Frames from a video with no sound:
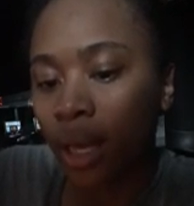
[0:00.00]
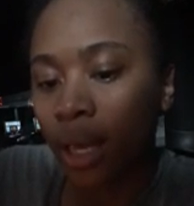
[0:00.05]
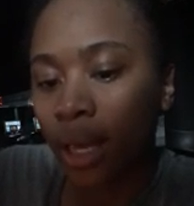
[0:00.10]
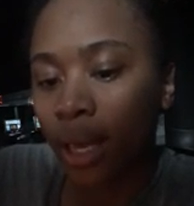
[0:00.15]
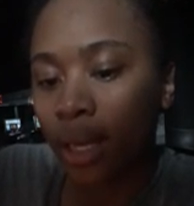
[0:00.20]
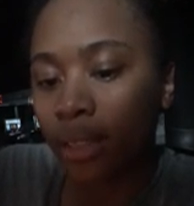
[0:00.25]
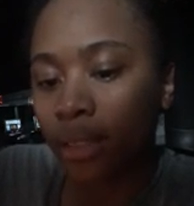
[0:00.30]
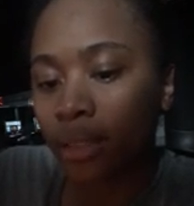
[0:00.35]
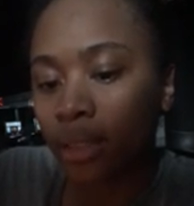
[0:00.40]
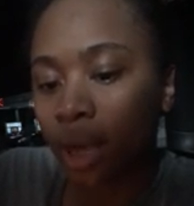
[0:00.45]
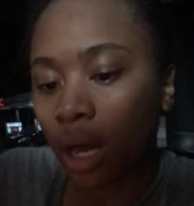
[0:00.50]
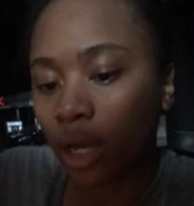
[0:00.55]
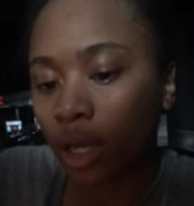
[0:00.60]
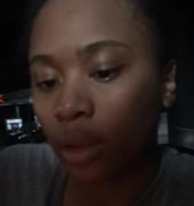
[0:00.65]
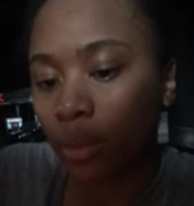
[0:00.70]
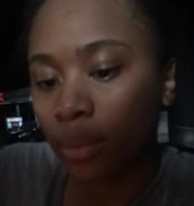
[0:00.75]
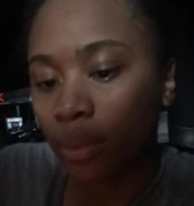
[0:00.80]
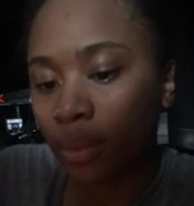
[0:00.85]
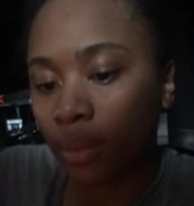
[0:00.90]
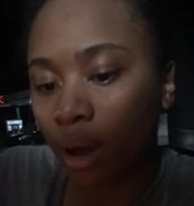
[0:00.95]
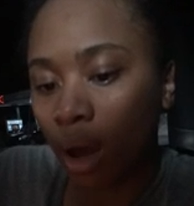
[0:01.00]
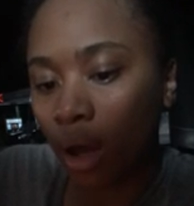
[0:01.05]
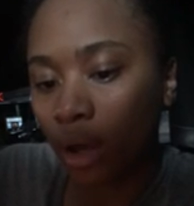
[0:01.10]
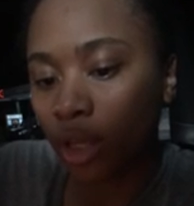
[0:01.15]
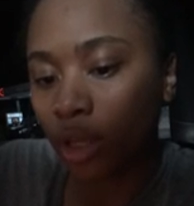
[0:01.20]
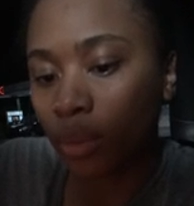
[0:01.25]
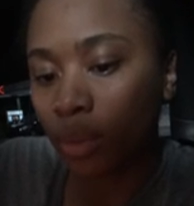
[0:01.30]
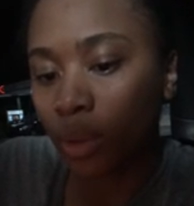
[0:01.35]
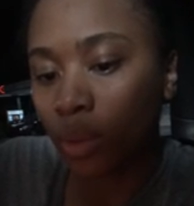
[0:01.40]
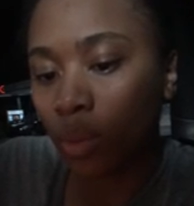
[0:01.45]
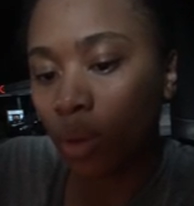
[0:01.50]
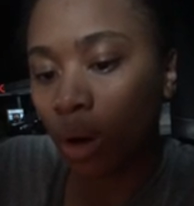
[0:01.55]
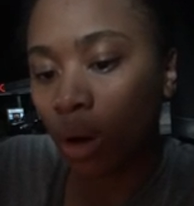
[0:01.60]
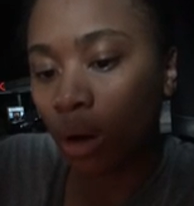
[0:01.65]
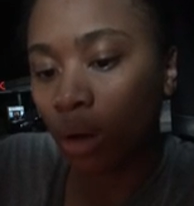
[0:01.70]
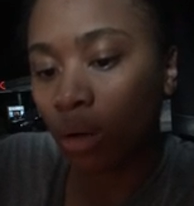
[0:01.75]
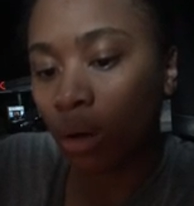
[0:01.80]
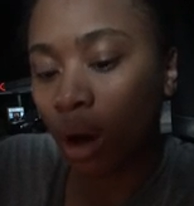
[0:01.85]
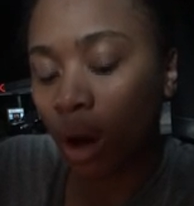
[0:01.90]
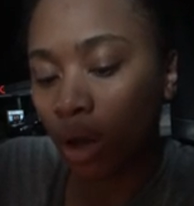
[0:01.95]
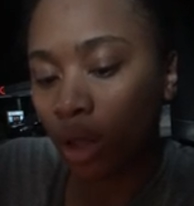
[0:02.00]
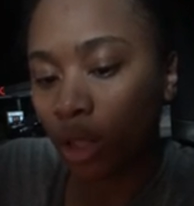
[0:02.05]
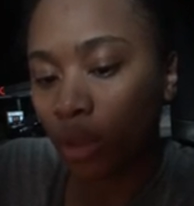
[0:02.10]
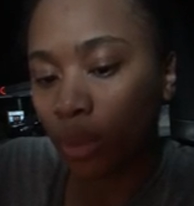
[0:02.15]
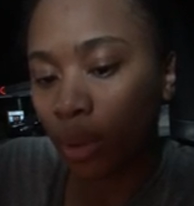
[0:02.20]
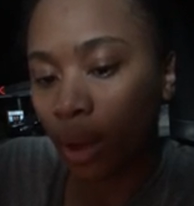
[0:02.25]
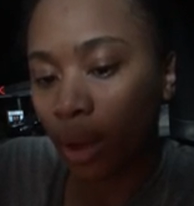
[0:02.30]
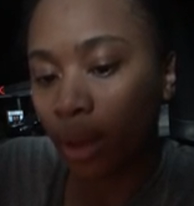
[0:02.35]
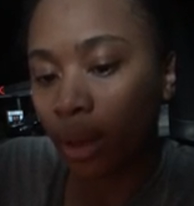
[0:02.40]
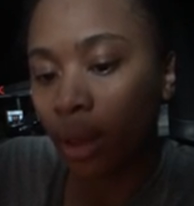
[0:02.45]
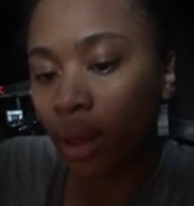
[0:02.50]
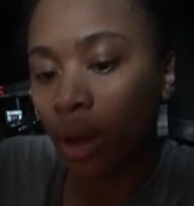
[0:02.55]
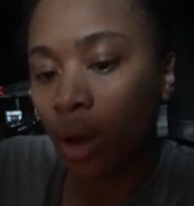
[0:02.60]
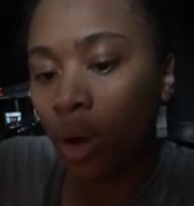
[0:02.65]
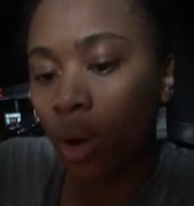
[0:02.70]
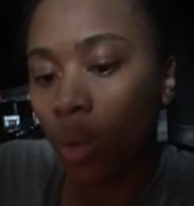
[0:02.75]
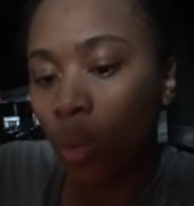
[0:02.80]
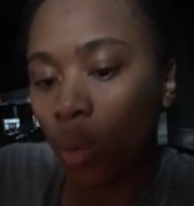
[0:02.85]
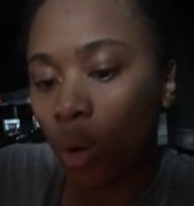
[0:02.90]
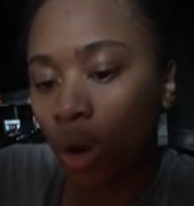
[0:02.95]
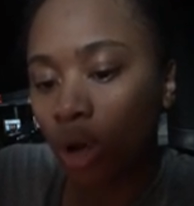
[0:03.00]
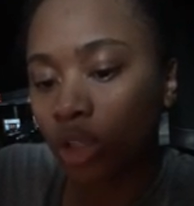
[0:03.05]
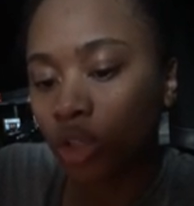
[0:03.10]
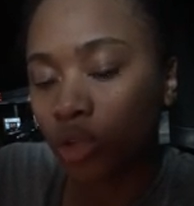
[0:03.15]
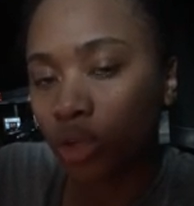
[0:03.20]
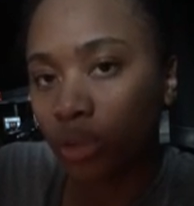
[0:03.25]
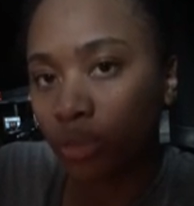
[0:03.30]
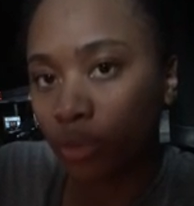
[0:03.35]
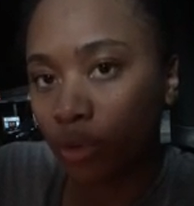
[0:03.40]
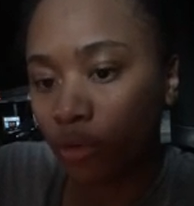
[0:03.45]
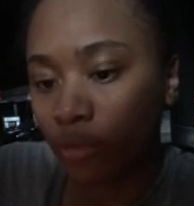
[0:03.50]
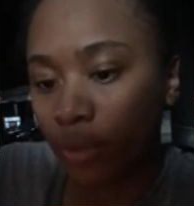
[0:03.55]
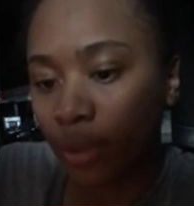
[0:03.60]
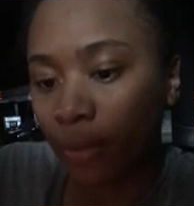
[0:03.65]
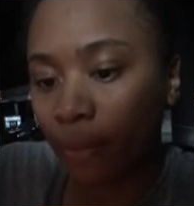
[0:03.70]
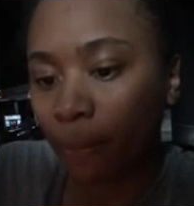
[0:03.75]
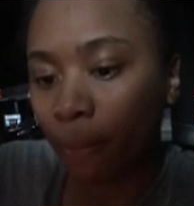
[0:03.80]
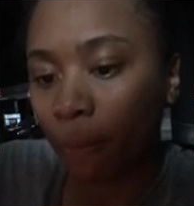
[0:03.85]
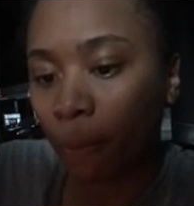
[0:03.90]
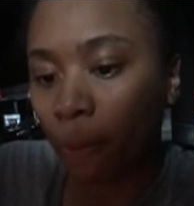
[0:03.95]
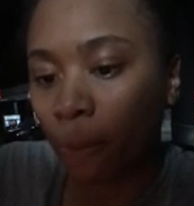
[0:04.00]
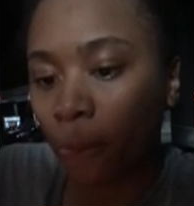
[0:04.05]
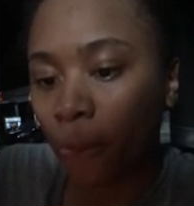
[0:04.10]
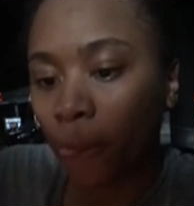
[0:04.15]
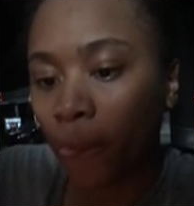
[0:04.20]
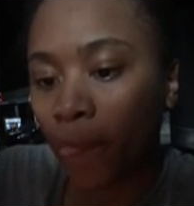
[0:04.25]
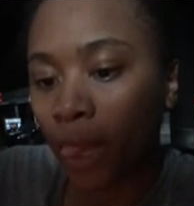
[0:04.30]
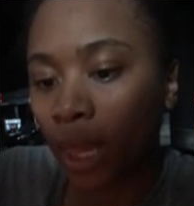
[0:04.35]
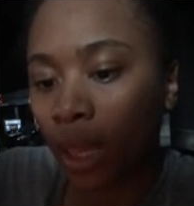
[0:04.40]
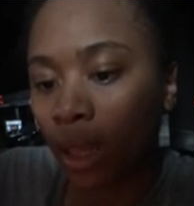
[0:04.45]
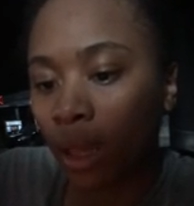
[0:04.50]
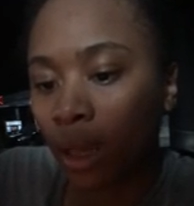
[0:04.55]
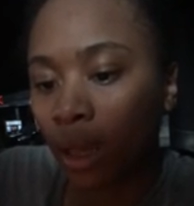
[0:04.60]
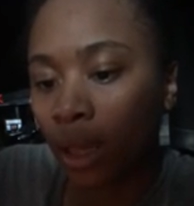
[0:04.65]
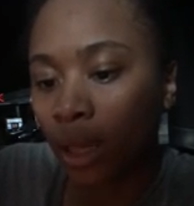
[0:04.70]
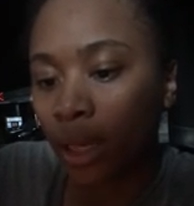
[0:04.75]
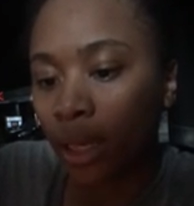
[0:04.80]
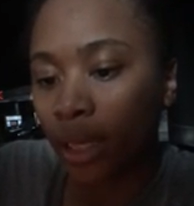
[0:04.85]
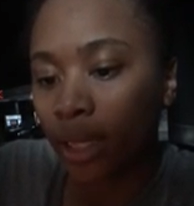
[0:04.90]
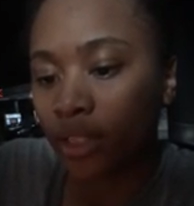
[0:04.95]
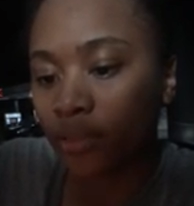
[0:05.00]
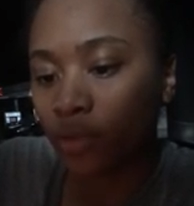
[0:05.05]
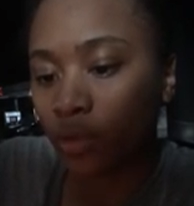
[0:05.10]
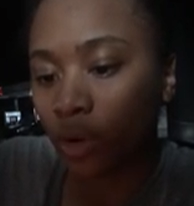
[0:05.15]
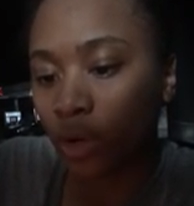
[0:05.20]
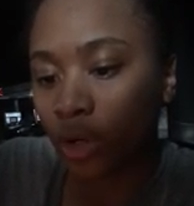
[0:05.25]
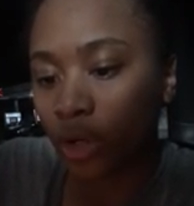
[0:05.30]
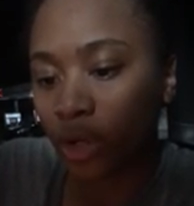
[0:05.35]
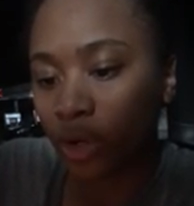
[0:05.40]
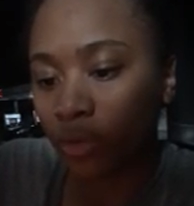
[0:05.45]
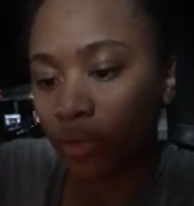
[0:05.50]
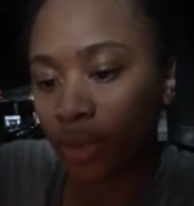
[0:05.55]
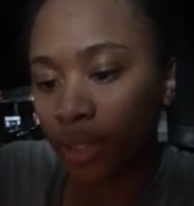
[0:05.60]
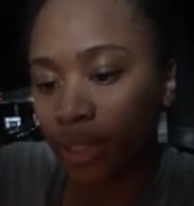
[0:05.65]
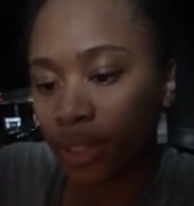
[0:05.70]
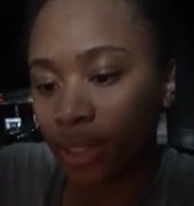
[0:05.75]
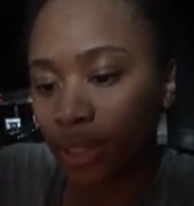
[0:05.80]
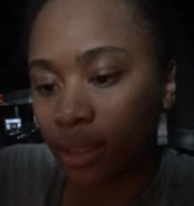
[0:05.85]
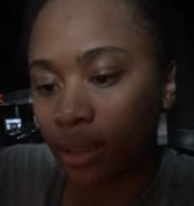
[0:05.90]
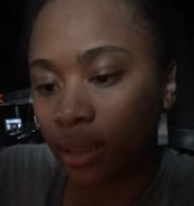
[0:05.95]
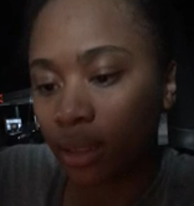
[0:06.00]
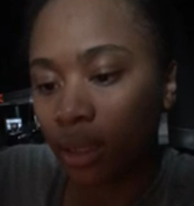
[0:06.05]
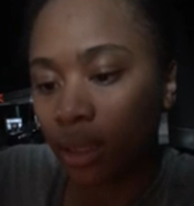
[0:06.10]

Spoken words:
Hence, the Occupy Wall Street movement is for a good reason.